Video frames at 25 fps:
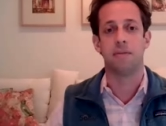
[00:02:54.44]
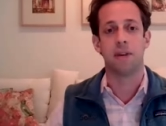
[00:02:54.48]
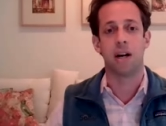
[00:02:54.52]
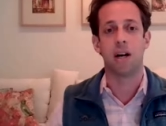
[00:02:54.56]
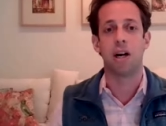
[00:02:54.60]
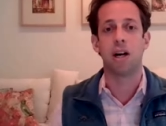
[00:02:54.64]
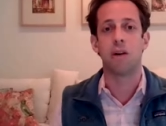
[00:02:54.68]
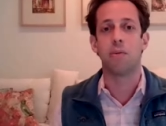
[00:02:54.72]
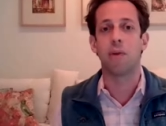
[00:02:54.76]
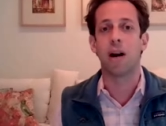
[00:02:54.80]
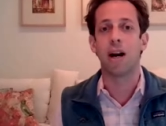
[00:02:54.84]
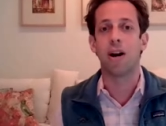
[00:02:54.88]

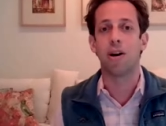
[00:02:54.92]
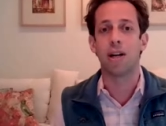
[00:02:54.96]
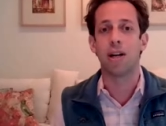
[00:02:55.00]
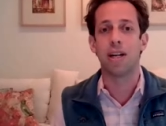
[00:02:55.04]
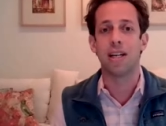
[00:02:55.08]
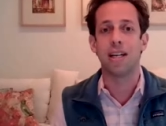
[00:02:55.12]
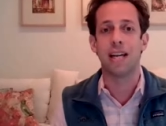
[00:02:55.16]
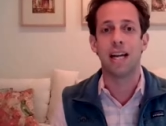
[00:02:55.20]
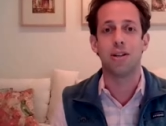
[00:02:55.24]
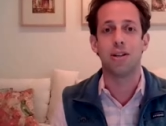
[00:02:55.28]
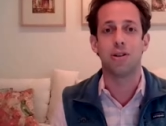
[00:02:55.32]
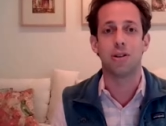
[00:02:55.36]
very rare and
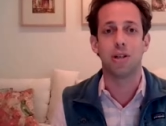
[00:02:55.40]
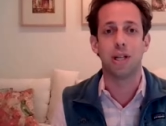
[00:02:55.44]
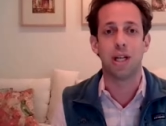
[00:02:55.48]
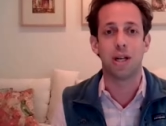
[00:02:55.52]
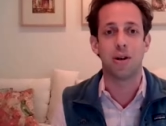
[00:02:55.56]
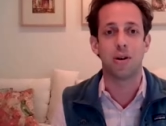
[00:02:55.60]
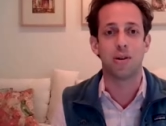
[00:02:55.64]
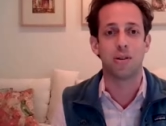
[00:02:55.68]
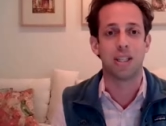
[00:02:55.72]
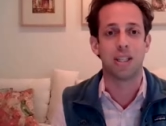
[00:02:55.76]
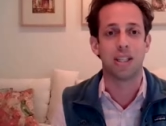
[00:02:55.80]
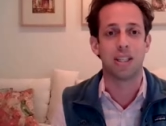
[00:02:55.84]
endangered
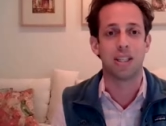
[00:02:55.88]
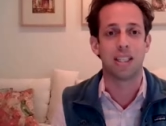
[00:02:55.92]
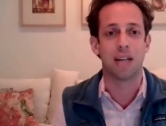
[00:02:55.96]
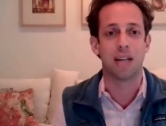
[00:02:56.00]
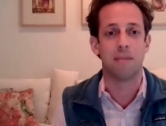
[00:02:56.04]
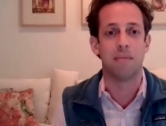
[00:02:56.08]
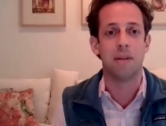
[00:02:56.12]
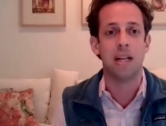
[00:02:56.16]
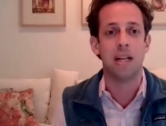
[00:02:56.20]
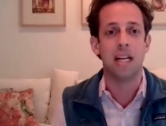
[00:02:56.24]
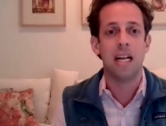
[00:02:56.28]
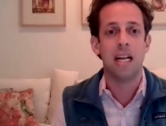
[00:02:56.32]

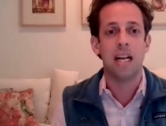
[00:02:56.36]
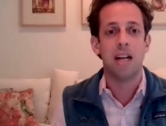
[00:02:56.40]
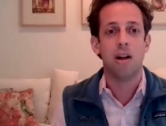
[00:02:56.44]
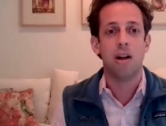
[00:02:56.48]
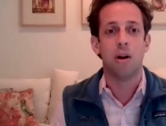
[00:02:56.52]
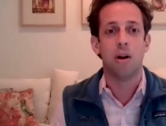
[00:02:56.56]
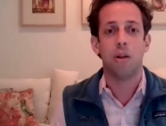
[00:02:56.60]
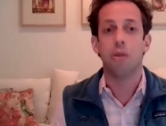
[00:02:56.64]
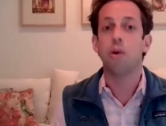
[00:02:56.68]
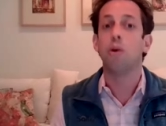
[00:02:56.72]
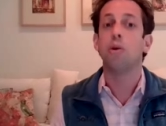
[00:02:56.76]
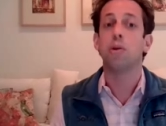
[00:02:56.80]
ecosystem.
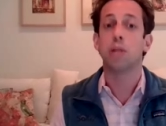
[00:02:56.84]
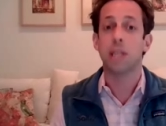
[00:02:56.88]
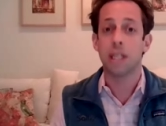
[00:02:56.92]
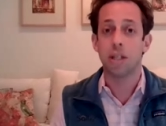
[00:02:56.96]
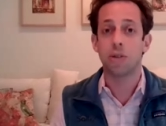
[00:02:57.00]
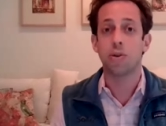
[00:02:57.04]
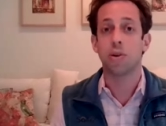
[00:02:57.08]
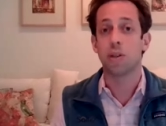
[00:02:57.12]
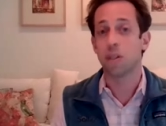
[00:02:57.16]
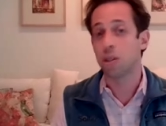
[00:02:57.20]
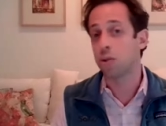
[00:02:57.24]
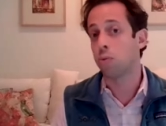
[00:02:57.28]
Those
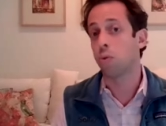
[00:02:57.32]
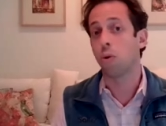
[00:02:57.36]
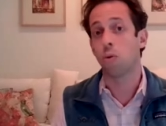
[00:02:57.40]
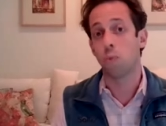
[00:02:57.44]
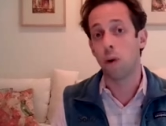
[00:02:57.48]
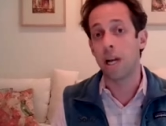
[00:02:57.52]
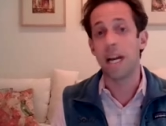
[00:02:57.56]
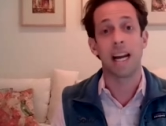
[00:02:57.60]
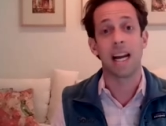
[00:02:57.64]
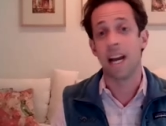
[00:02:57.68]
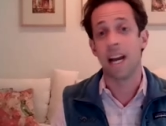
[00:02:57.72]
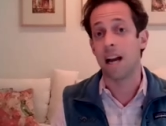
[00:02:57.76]
interests were
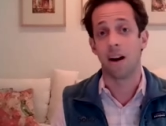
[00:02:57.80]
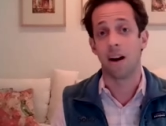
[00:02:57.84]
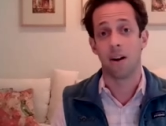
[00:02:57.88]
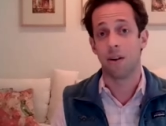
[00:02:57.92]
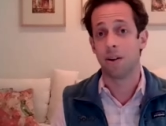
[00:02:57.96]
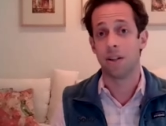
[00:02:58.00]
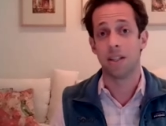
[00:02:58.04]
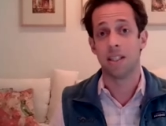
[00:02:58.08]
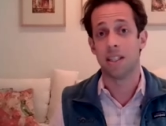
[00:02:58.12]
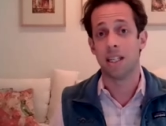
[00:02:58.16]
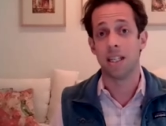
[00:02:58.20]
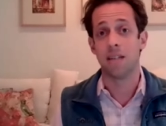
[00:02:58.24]
winning out.
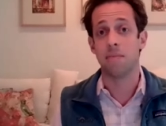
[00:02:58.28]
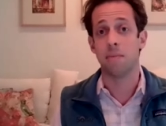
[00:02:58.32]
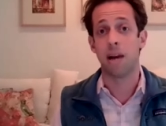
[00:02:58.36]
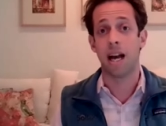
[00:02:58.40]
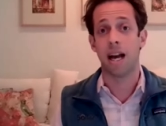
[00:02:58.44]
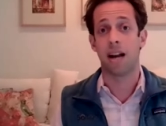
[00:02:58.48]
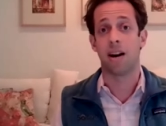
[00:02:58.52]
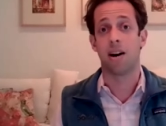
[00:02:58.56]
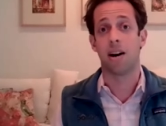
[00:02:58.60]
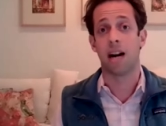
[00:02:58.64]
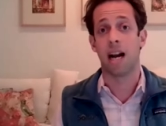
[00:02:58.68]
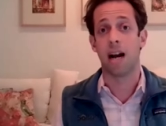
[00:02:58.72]
It didn't
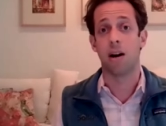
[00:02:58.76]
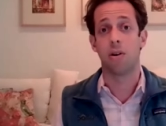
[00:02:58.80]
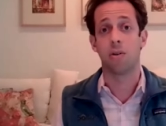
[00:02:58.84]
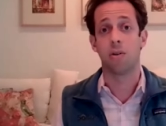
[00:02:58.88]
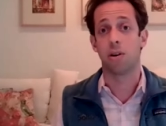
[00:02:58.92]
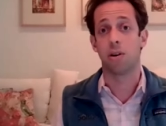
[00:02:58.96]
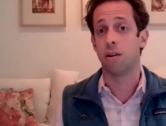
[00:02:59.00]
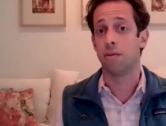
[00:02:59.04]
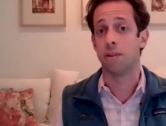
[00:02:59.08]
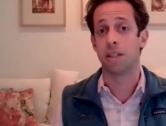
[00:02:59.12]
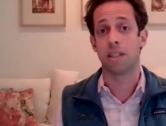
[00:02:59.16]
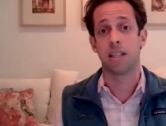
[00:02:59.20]
matter how
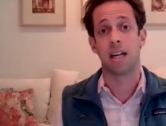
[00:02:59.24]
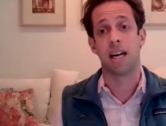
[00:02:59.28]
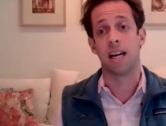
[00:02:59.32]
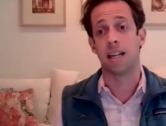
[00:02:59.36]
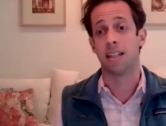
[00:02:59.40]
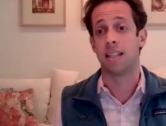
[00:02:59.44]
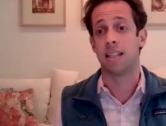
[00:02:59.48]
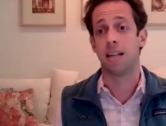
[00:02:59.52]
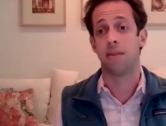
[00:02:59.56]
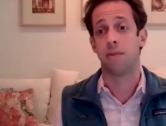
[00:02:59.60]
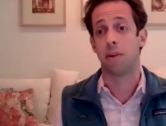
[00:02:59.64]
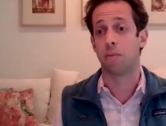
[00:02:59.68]
good of a
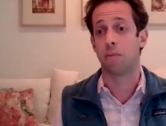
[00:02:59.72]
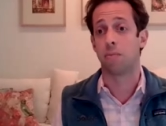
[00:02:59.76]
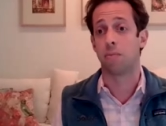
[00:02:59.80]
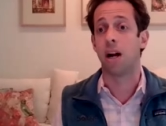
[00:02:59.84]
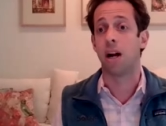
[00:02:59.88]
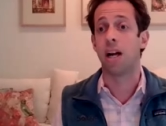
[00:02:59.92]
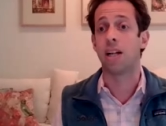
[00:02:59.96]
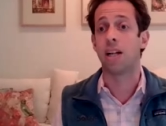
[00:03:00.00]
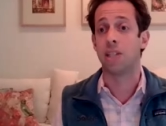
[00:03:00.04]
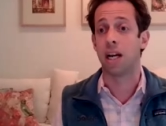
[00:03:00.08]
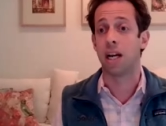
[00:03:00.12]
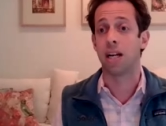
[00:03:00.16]
scientific
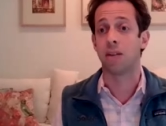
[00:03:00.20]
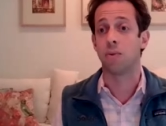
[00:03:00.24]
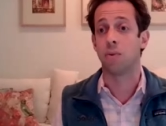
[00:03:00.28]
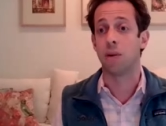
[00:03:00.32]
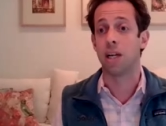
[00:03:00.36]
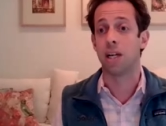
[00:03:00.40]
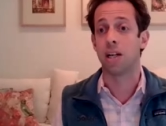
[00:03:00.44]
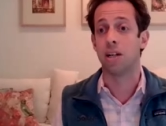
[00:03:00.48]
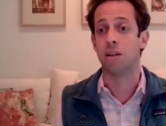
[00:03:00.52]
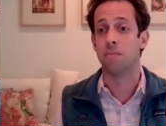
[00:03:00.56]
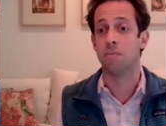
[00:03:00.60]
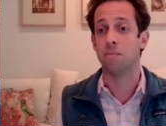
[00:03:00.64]
project
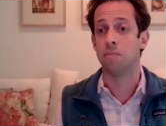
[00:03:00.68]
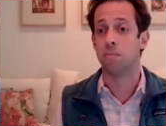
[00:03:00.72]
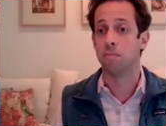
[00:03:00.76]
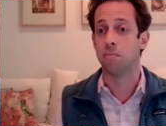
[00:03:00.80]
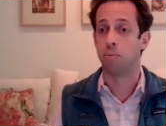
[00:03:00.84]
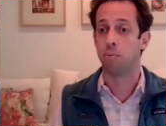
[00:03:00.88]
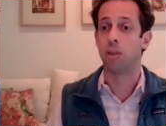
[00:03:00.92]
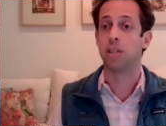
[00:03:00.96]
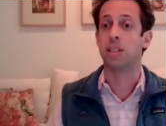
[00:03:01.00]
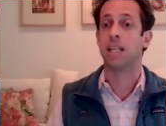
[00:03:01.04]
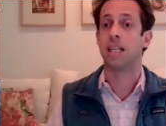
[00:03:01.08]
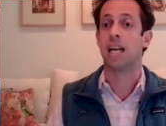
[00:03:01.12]
we could
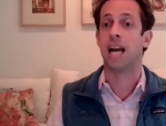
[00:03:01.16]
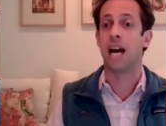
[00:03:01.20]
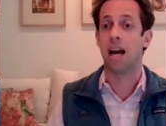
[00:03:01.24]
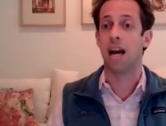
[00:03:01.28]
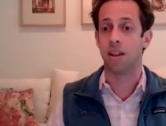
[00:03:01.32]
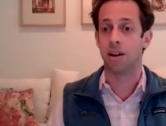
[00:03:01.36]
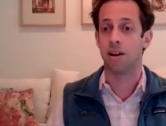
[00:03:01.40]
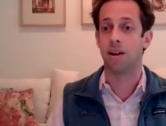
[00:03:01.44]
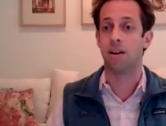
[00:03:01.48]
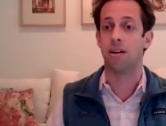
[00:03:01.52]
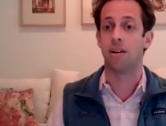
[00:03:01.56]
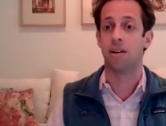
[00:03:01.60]
put
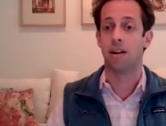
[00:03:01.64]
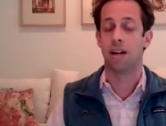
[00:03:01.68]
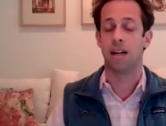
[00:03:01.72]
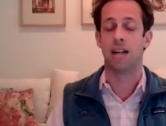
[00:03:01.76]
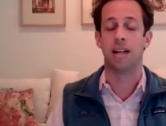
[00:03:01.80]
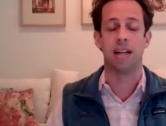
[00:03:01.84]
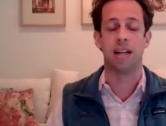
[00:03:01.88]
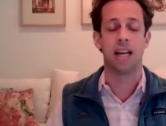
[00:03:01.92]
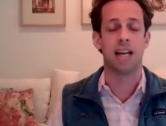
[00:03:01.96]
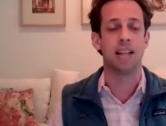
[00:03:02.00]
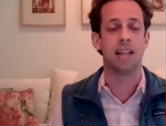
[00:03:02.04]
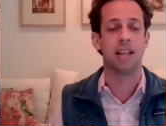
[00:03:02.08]
together
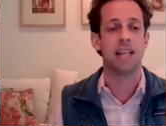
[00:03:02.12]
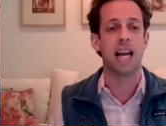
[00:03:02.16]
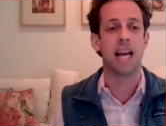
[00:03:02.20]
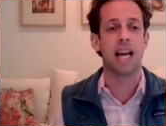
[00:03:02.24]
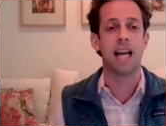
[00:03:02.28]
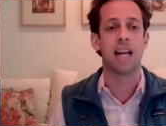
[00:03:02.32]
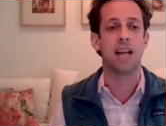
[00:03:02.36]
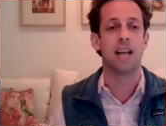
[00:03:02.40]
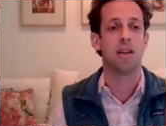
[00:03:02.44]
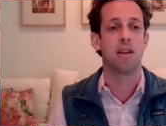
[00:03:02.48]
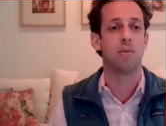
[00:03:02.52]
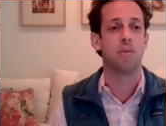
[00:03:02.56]
and the
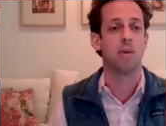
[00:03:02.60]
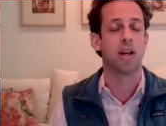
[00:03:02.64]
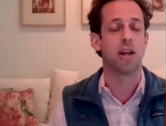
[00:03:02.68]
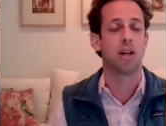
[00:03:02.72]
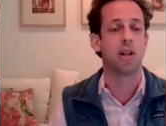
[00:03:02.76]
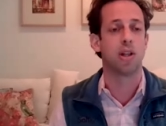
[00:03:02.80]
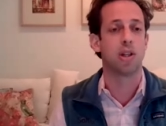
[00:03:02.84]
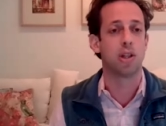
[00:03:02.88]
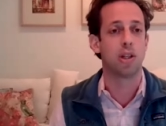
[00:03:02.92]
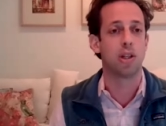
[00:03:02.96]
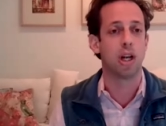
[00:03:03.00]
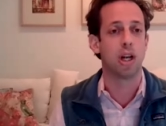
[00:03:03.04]
data that we
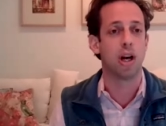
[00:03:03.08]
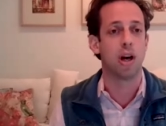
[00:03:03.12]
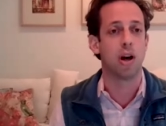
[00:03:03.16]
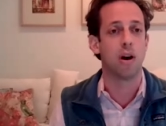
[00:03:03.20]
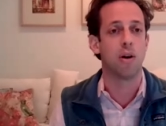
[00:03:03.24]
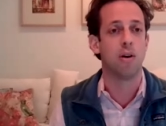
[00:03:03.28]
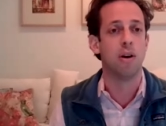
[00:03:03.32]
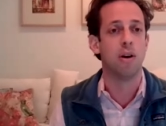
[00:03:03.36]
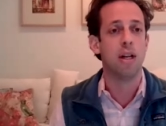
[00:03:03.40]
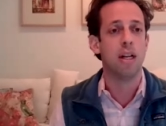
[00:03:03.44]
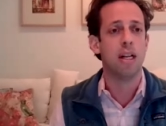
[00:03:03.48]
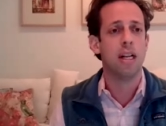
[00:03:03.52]
could
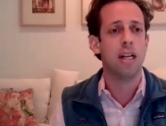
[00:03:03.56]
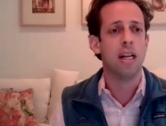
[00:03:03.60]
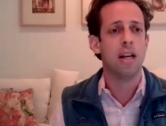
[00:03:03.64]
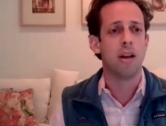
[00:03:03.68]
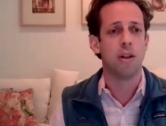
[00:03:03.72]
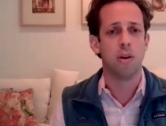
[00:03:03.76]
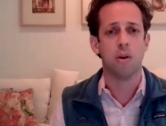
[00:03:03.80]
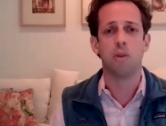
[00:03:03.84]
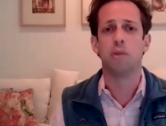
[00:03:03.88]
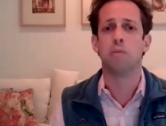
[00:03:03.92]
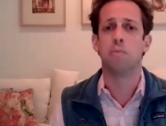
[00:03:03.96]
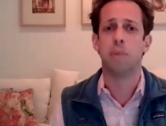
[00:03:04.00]
show.
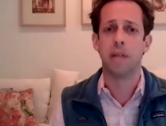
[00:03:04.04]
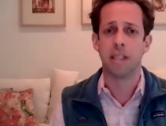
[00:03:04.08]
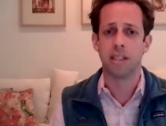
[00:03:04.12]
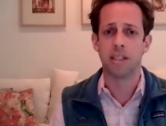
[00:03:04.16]
Those